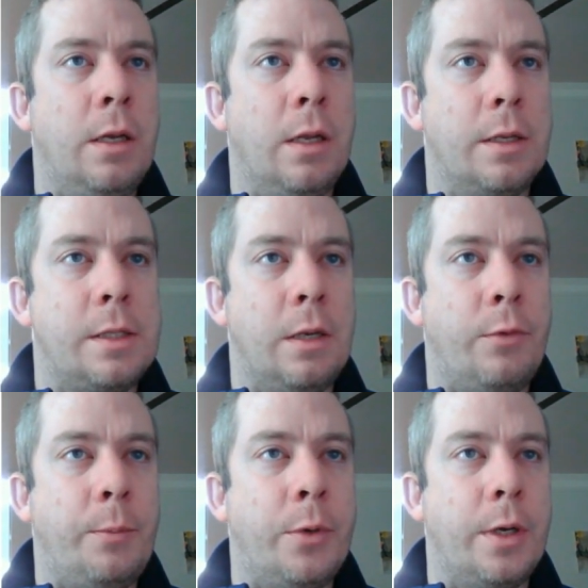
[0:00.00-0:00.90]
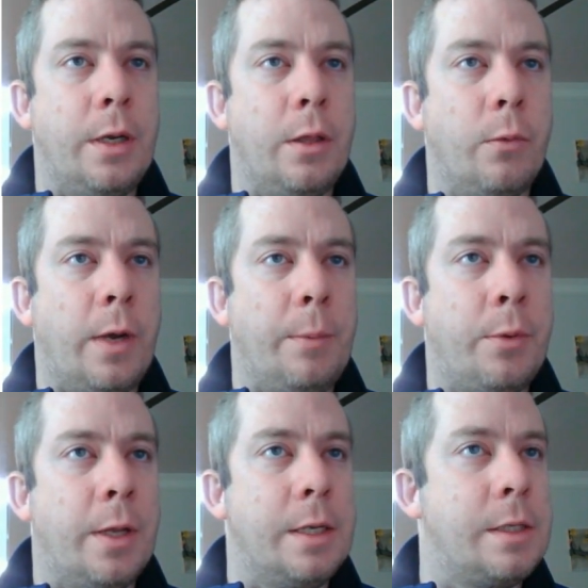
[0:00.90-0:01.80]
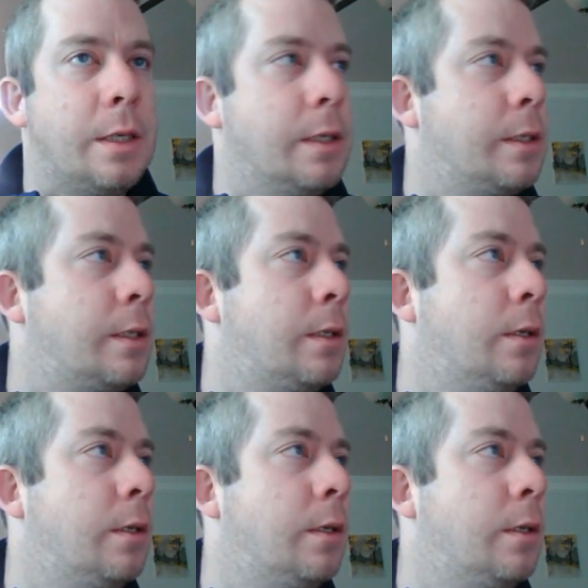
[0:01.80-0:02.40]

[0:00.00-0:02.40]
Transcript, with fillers: Let's see if we put it in the right places.